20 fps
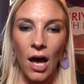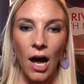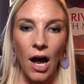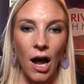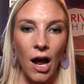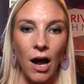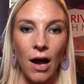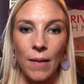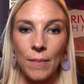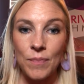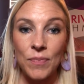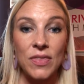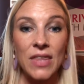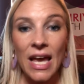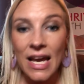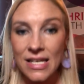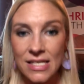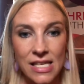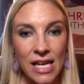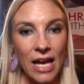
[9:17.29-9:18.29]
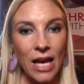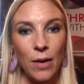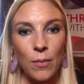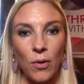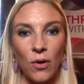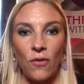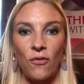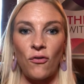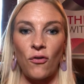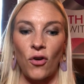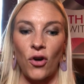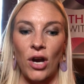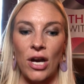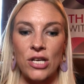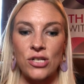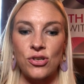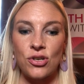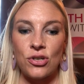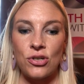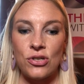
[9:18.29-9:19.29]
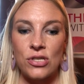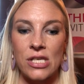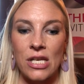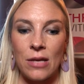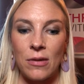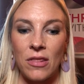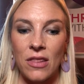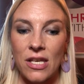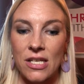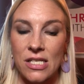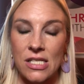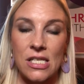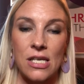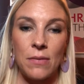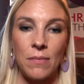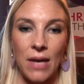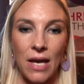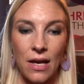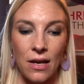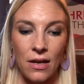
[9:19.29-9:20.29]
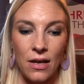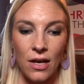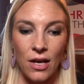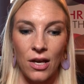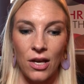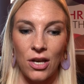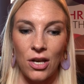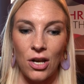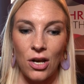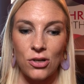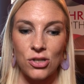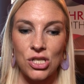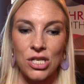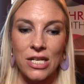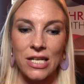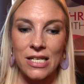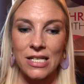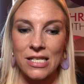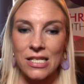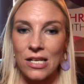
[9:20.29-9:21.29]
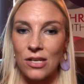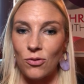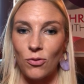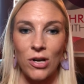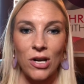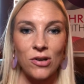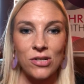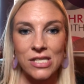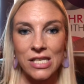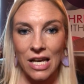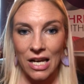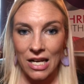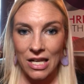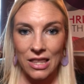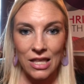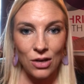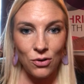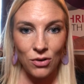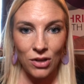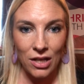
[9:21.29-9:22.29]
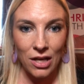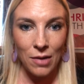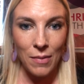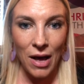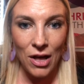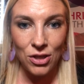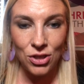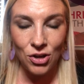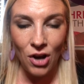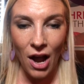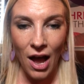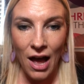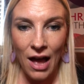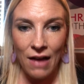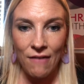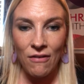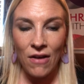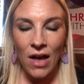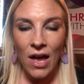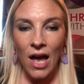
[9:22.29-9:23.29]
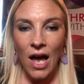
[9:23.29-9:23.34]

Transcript: Thanks, Amber, for introducing this to me. We don't say anything really about Thrive.